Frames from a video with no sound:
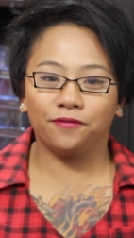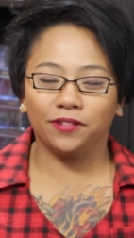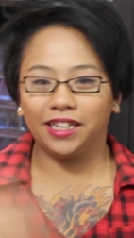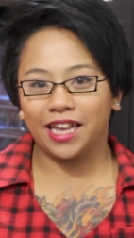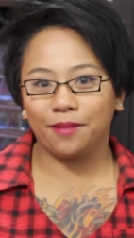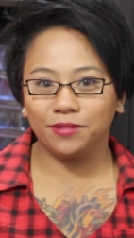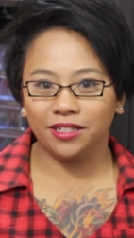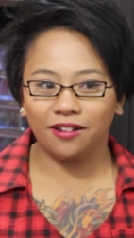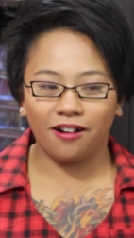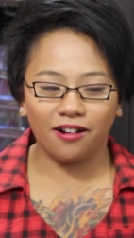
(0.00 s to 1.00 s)
Fleet
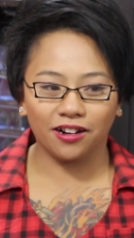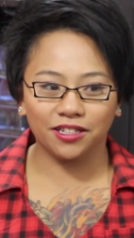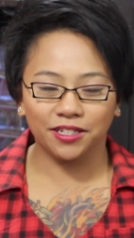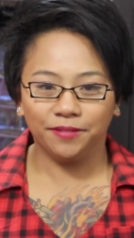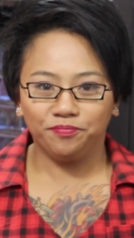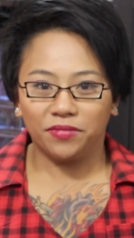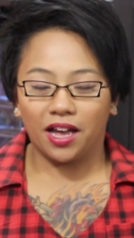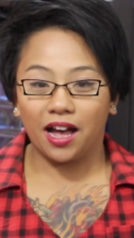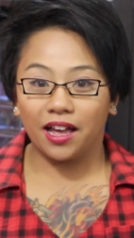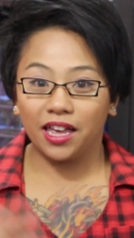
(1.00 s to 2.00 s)
Captain cards,
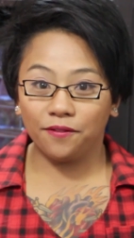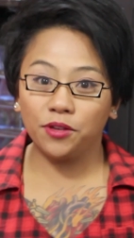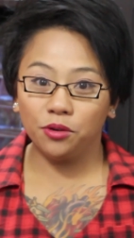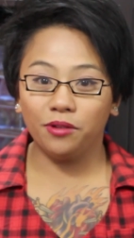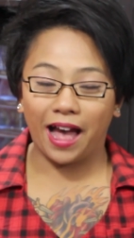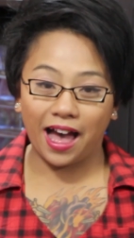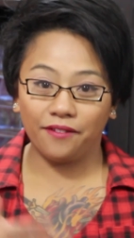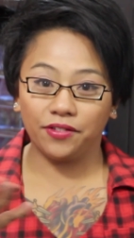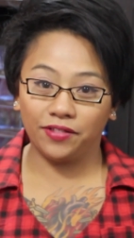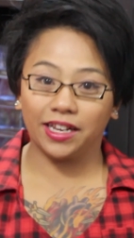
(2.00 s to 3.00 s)
if you
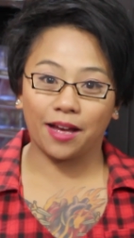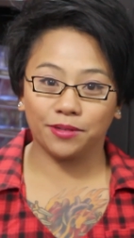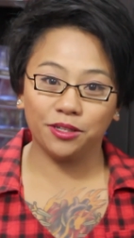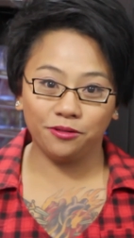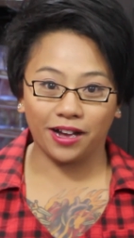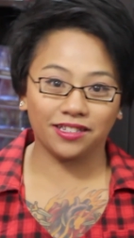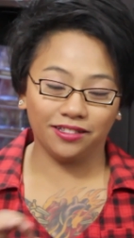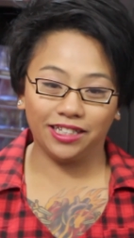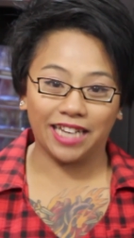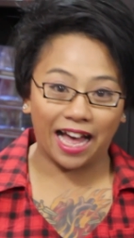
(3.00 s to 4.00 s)
have a Fleet Captain who has
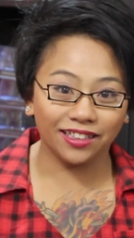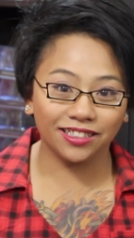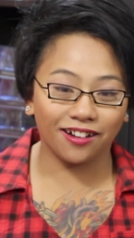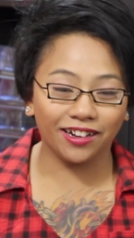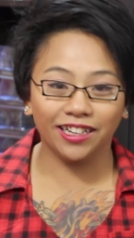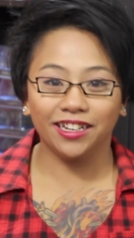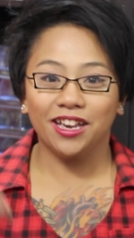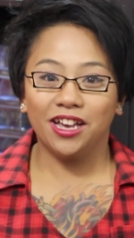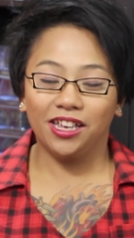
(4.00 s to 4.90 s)
only talent on it,